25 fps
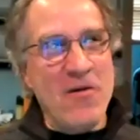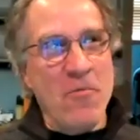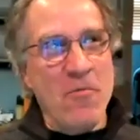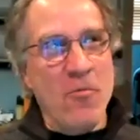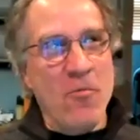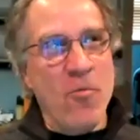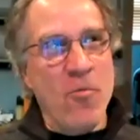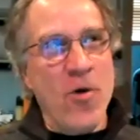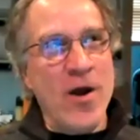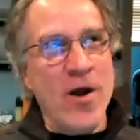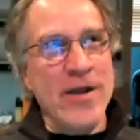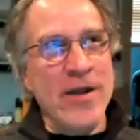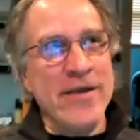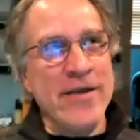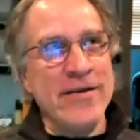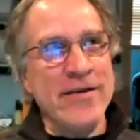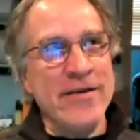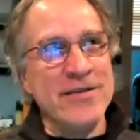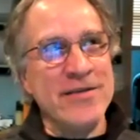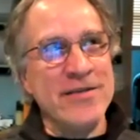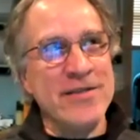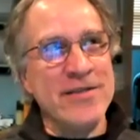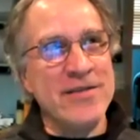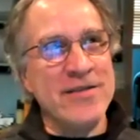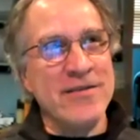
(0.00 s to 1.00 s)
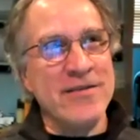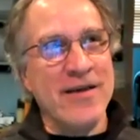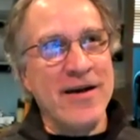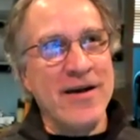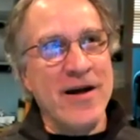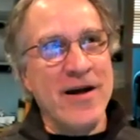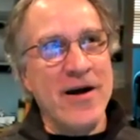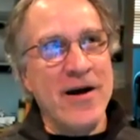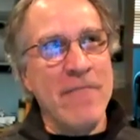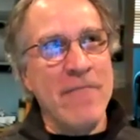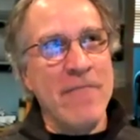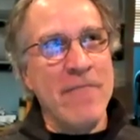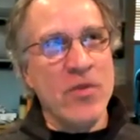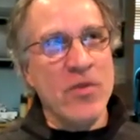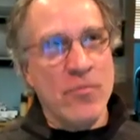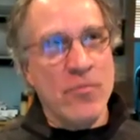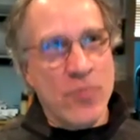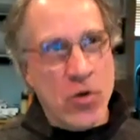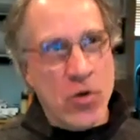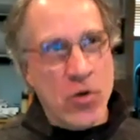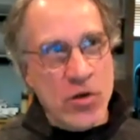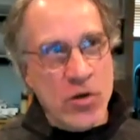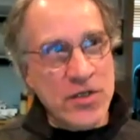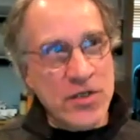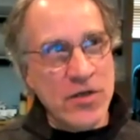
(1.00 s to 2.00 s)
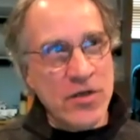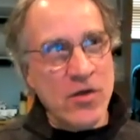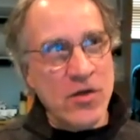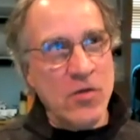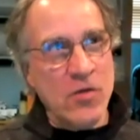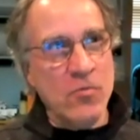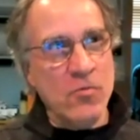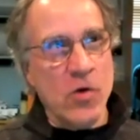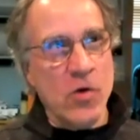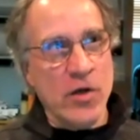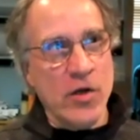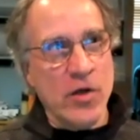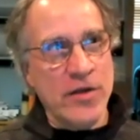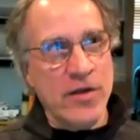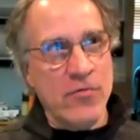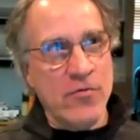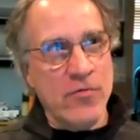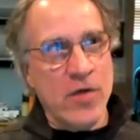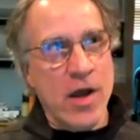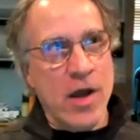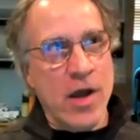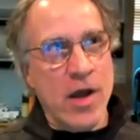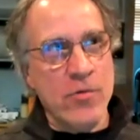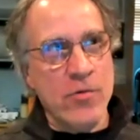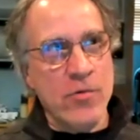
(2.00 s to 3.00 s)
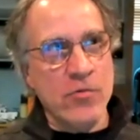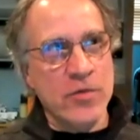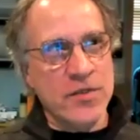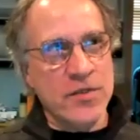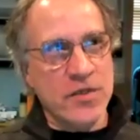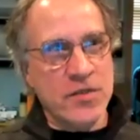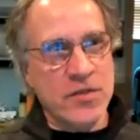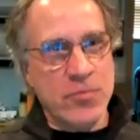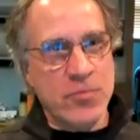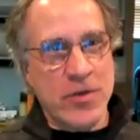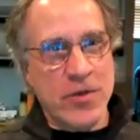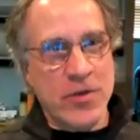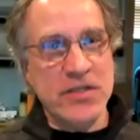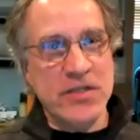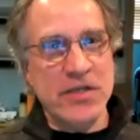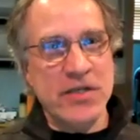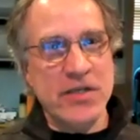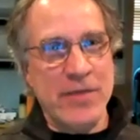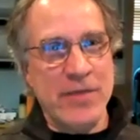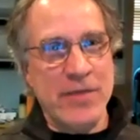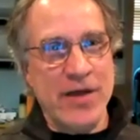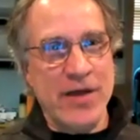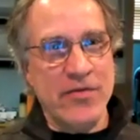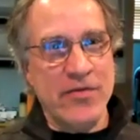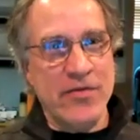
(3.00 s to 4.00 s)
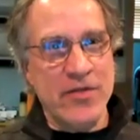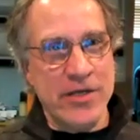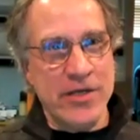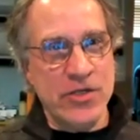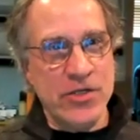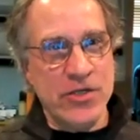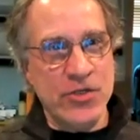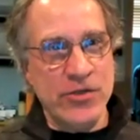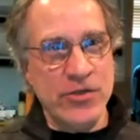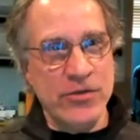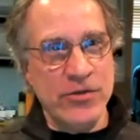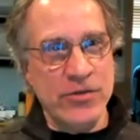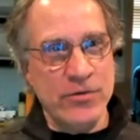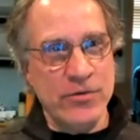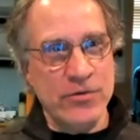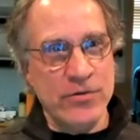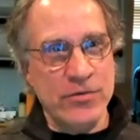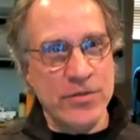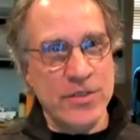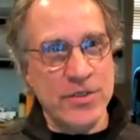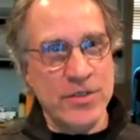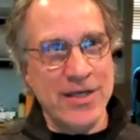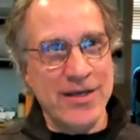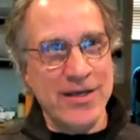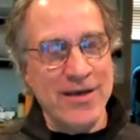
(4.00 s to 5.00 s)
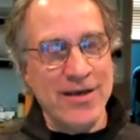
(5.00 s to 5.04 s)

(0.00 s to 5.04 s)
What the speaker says: One is the personal work that Robert was expressing about the issues.